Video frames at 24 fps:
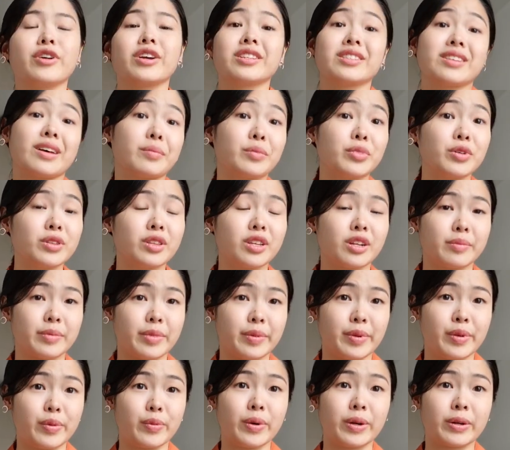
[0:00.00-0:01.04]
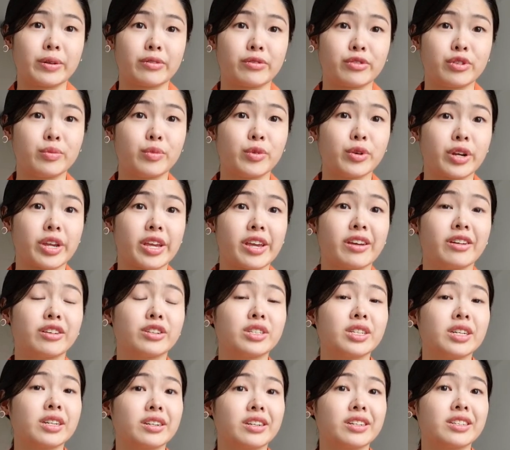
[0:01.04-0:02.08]
For example, there may be one group working
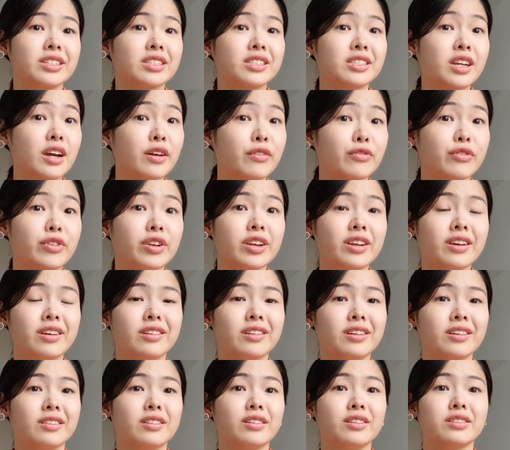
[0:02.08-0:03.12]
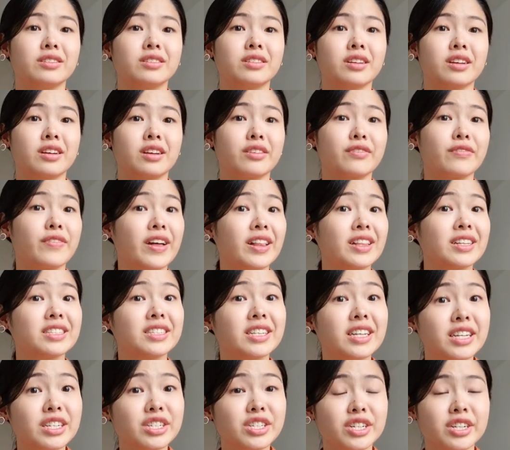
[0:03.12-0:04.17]
on target discovery, another on target
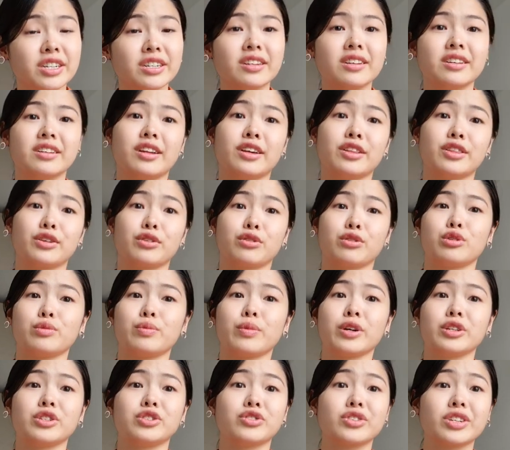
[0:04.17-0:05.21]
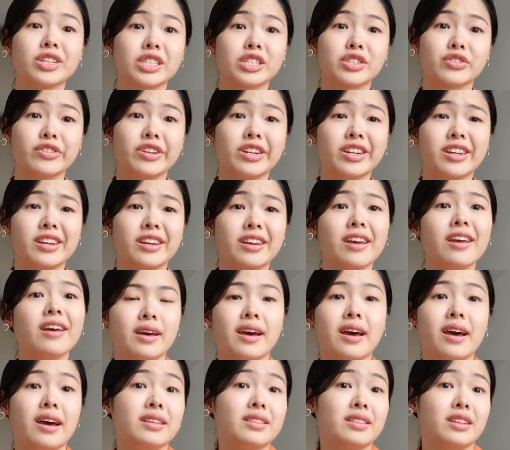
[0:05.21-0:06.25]
validation, another group on drug screening,
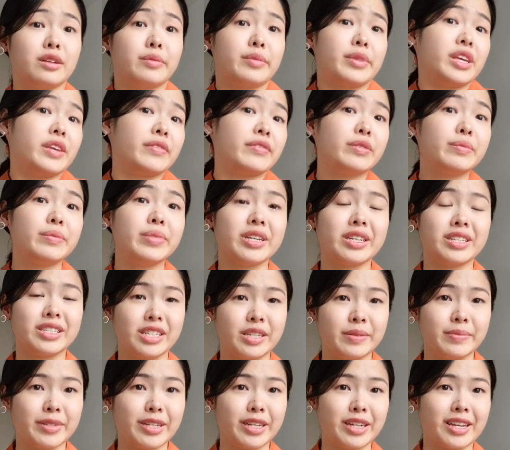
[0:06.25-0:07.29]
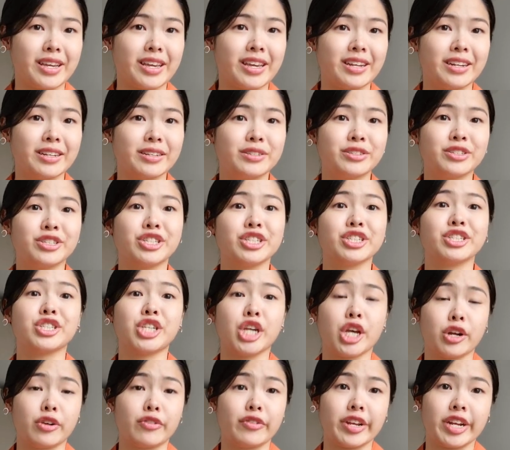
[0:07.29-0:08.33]
and there may even be a team dedicated to
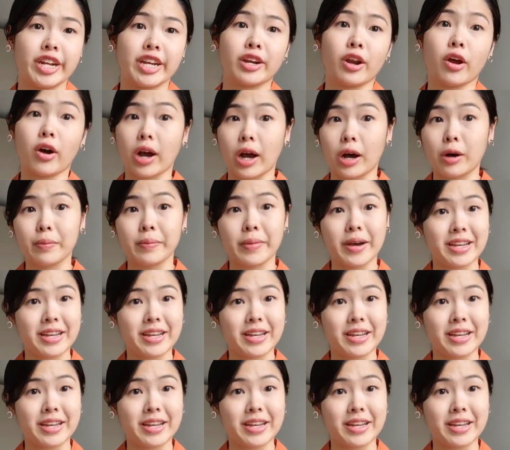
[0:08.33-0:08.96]
just generating knockout